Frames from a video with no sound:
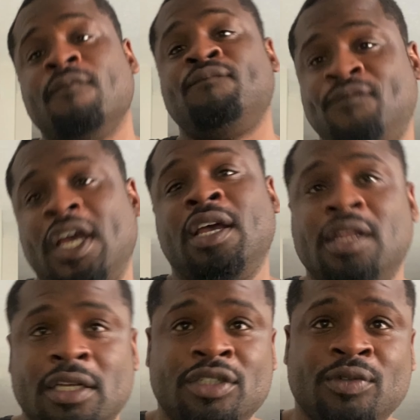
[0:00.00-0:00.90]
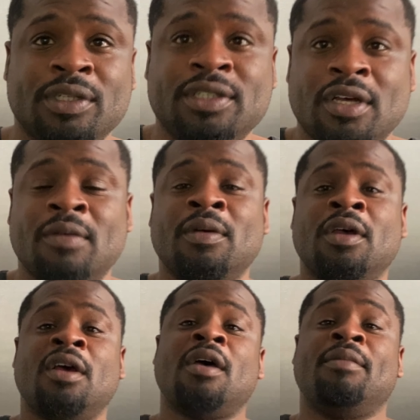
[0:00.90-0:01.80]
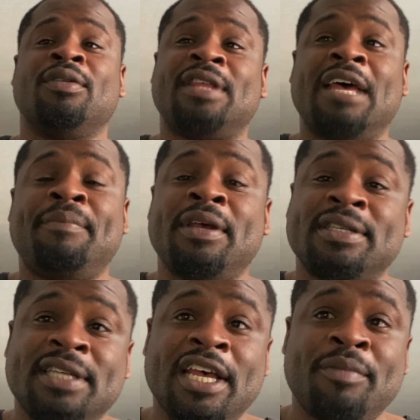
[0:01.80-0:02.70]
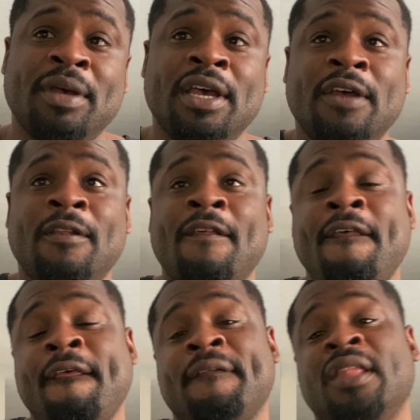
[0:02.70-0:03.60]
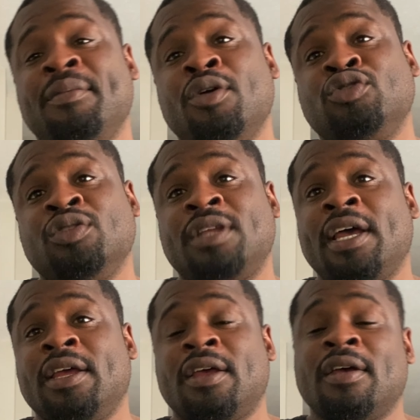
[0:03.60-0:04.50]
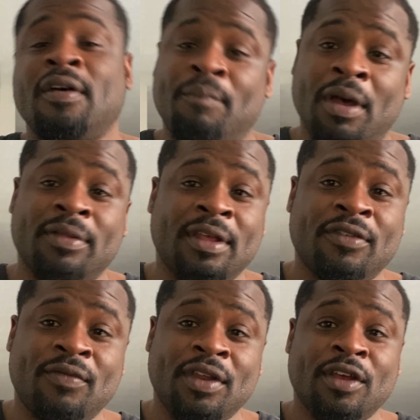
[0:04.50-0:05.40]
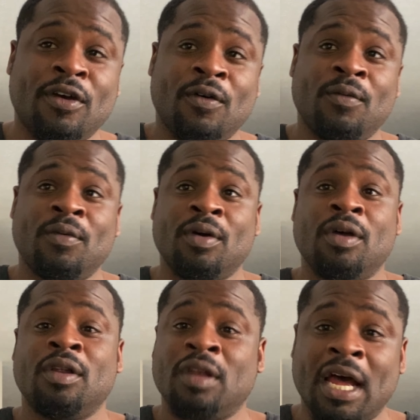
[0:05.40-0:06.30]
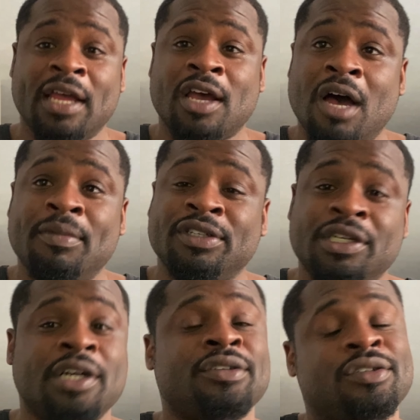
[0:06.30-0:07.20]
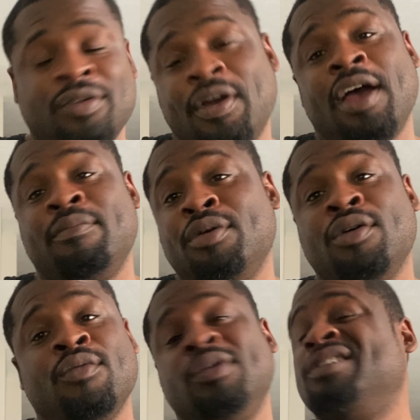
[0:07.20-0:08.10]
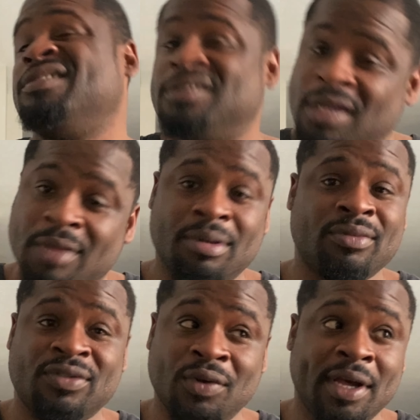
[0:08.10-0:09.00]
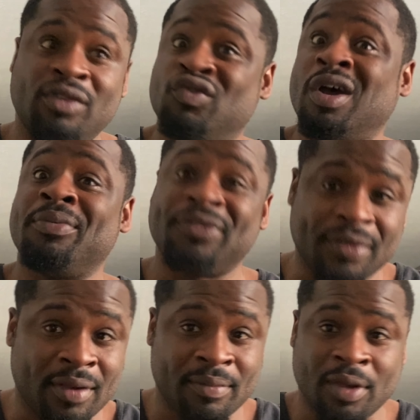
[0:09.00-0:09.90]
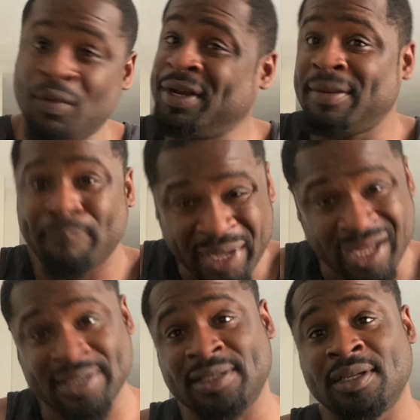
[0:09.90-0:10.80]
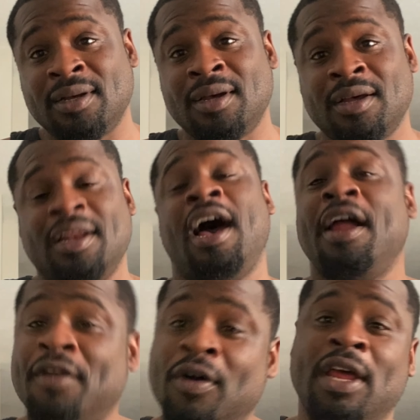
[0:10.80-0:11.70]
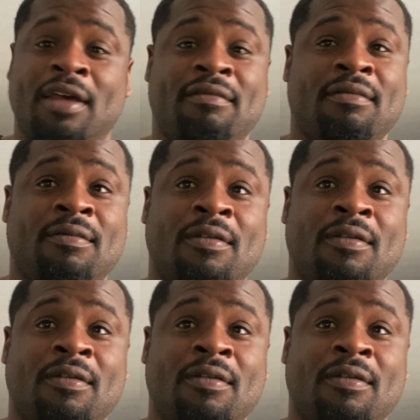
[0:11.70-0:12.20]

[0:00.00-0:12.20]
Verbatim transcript: Don't fake clean the streets up. But with that being said, man, let me know what you think about this video. Like, comment, share, subscribe, bro. We sick, but we still had to drop something. It wasn't the best. Now, I know that.